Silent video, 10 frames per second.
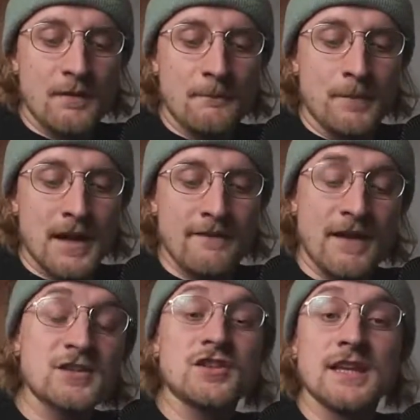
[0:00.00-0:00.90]
But
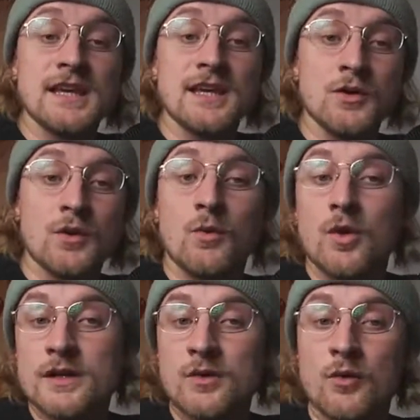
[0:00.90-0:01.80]
eventually you want to
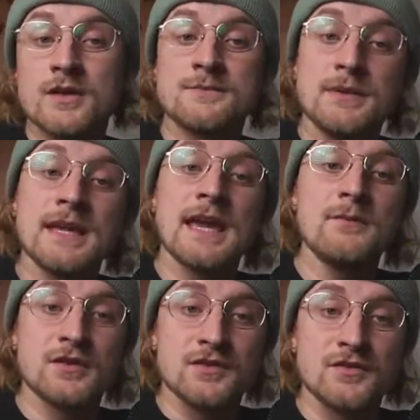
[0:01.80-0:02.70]
work towards being
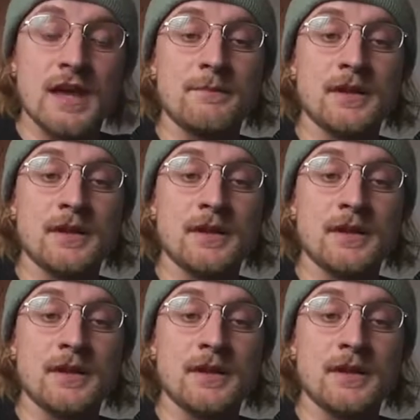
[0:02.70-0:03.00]
able to do that,